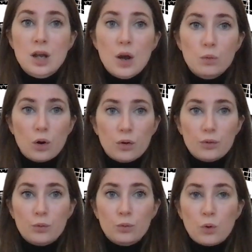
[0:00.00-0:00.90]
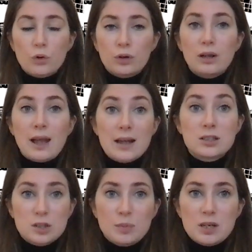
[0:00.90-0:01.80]
what led
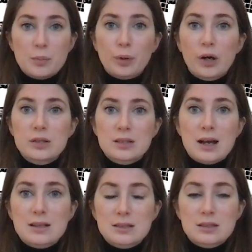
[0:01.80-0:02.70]
to be the process